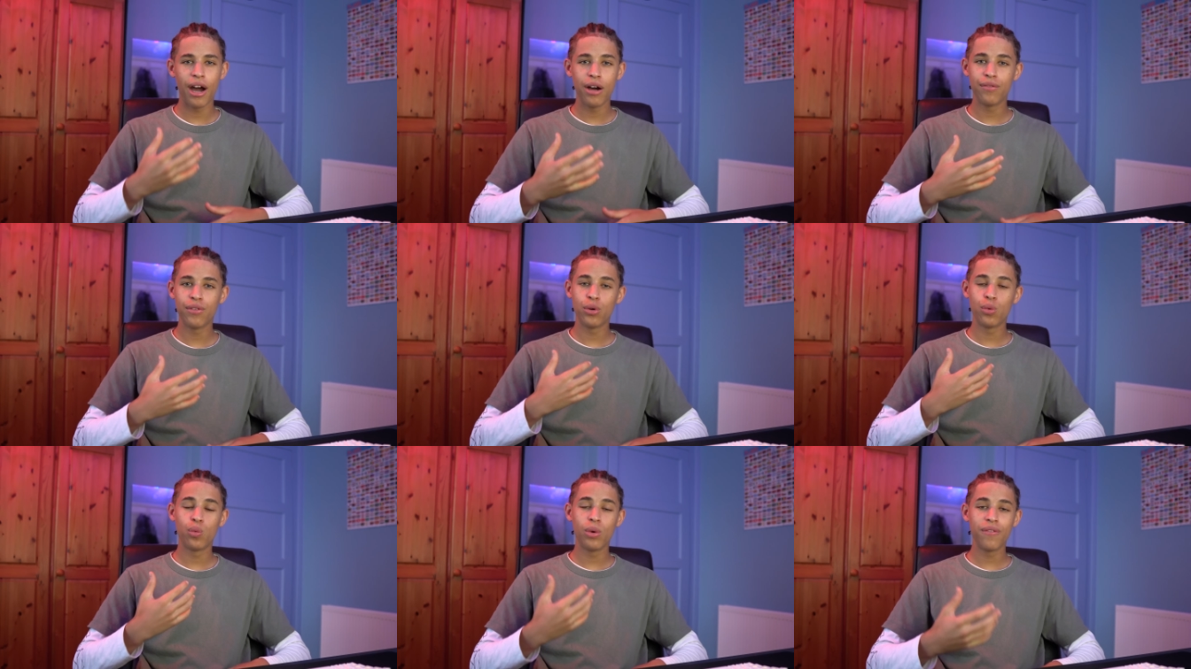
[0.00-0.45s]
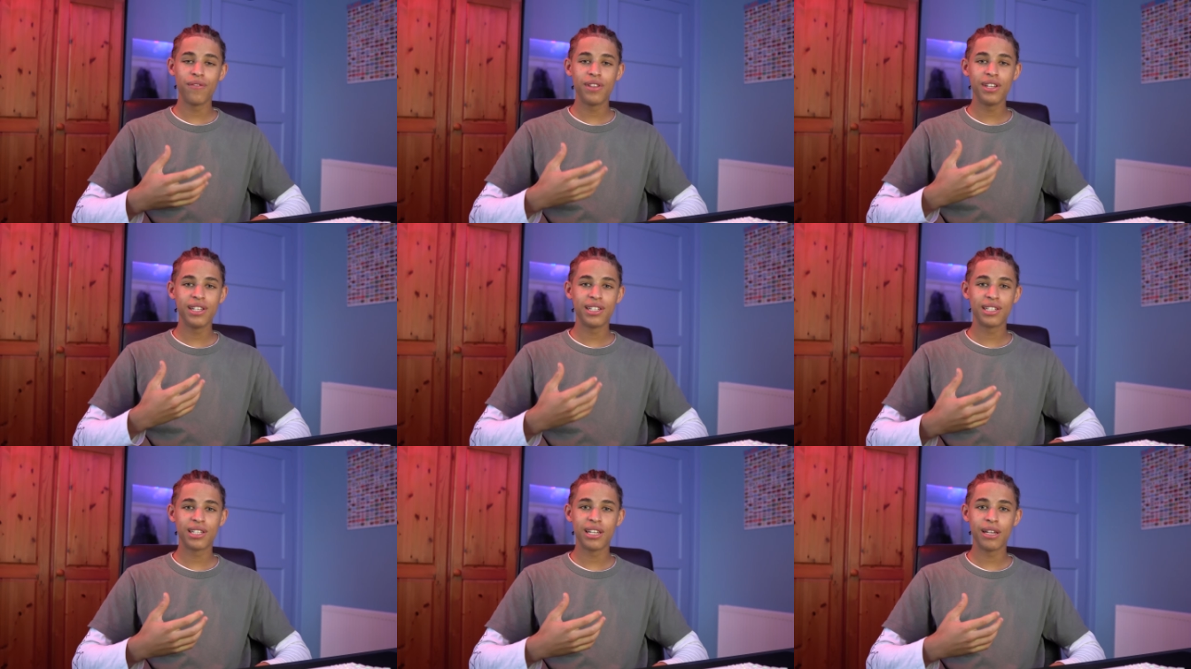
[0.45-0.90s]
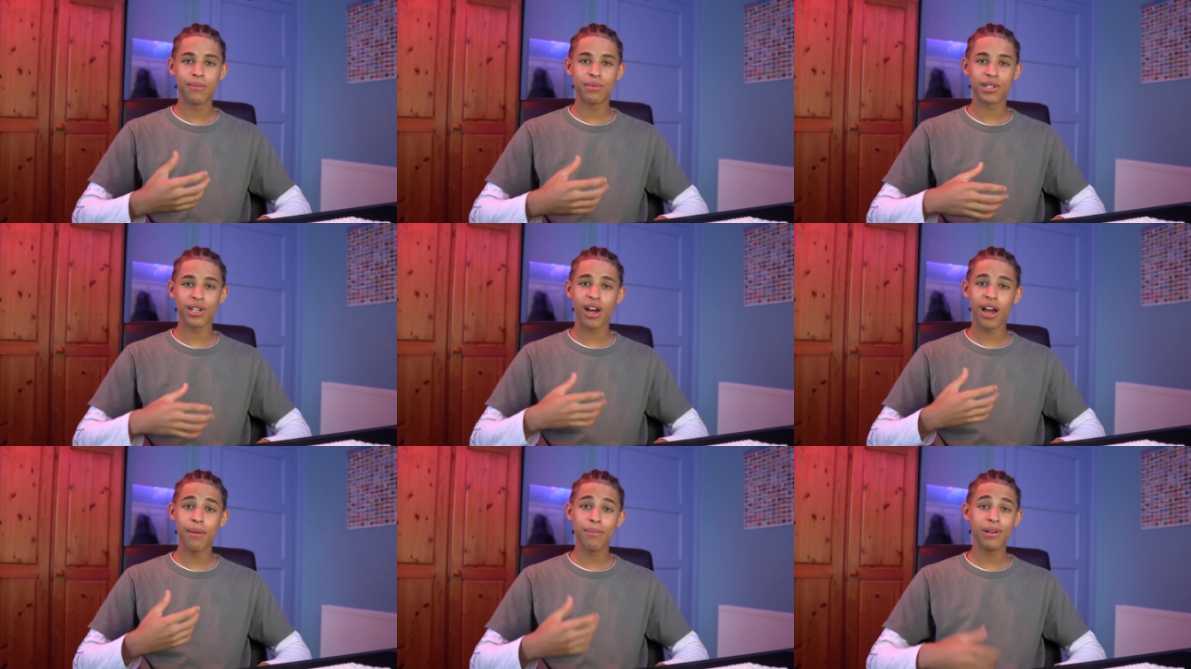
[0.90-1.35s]
However, with these
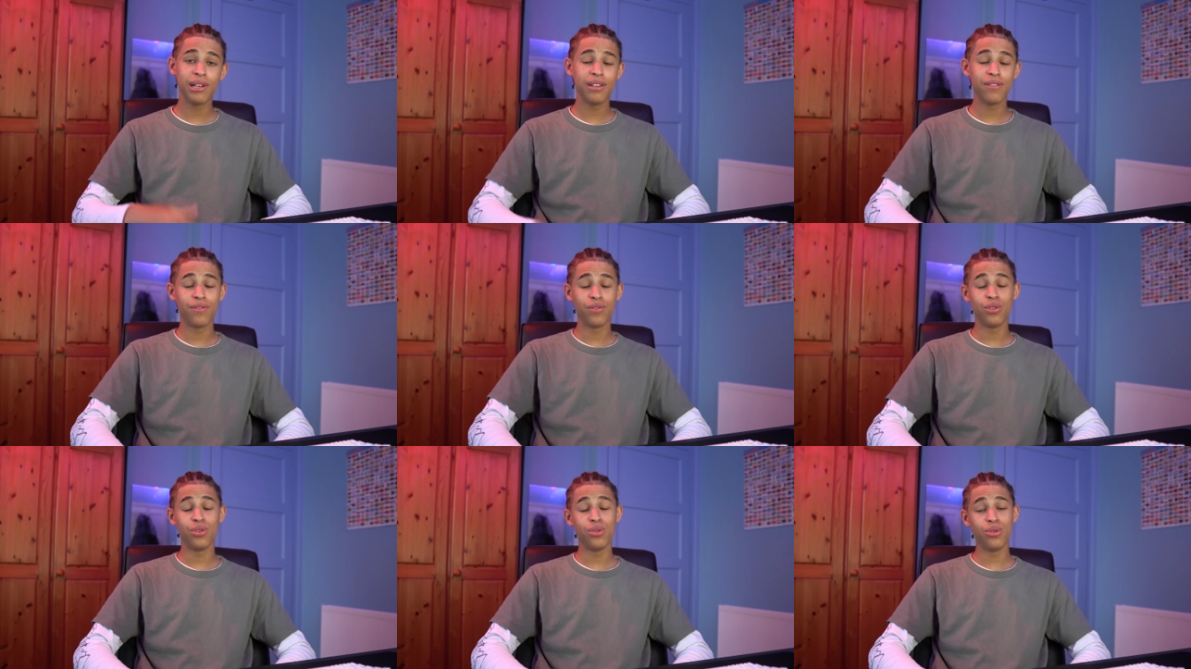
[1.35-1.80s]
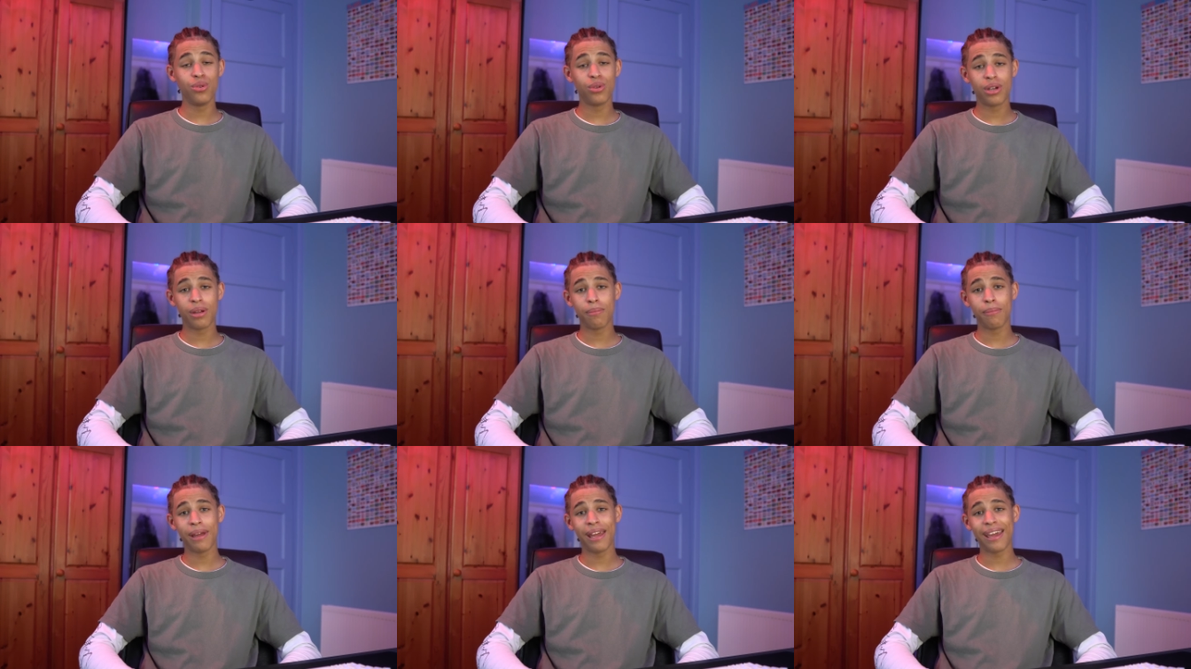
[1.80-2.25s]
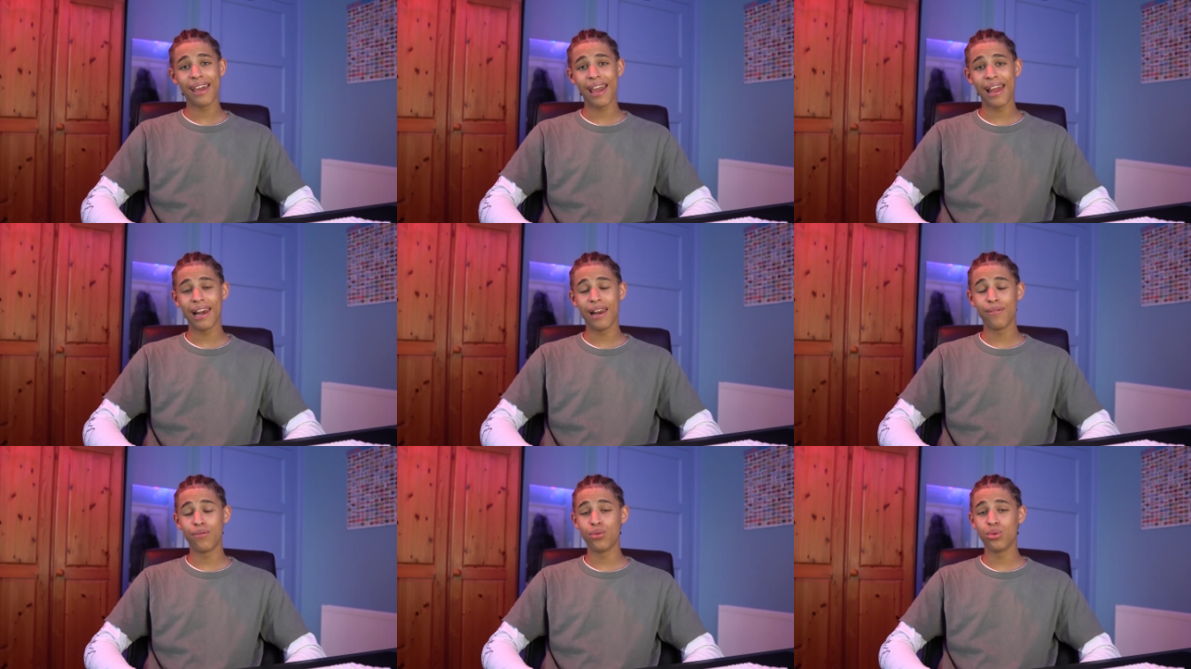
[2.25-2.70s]
tips, I believe you can make
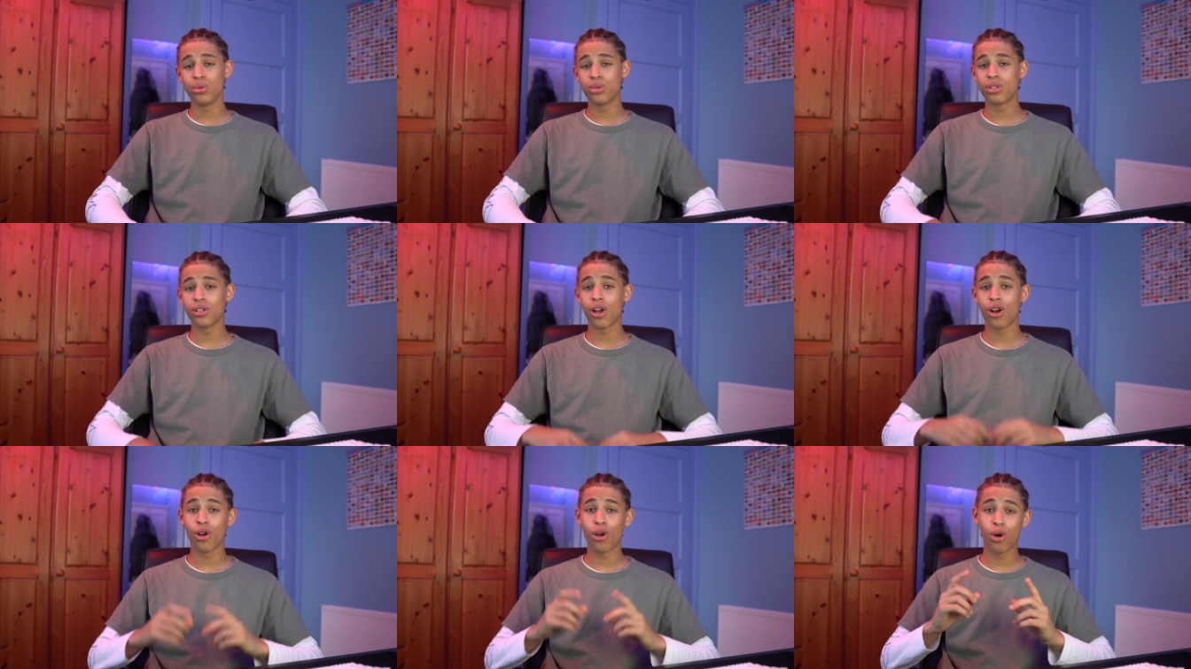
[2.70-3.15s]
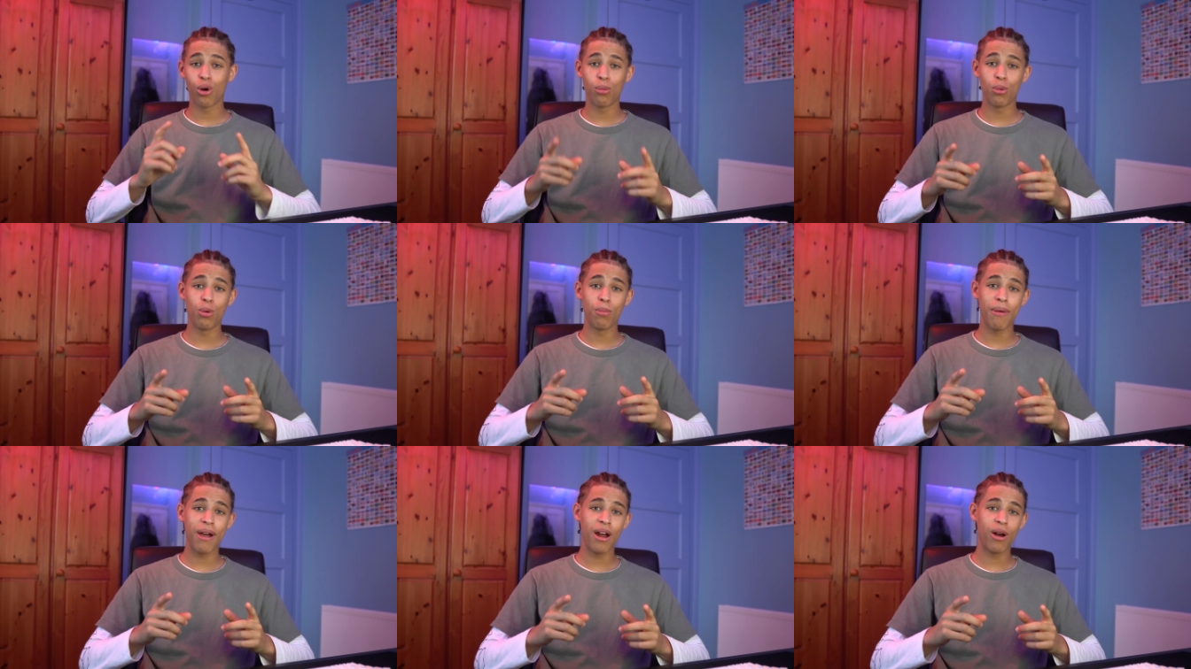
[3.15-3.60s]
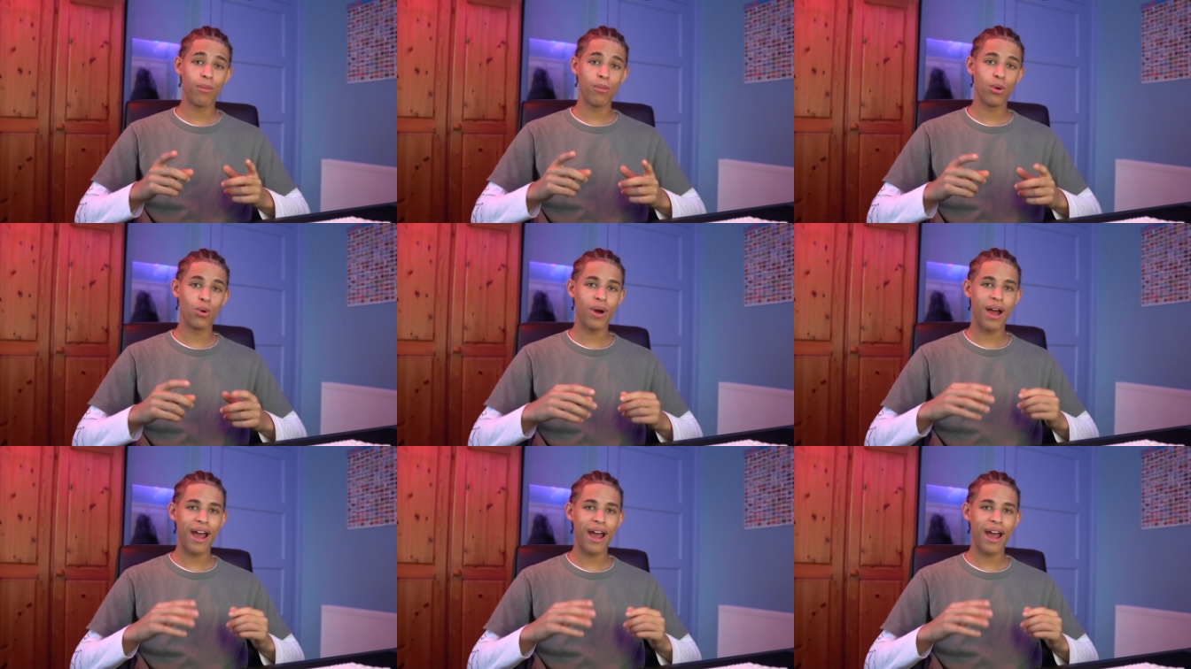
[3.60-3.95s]
A-levels a lot more bearable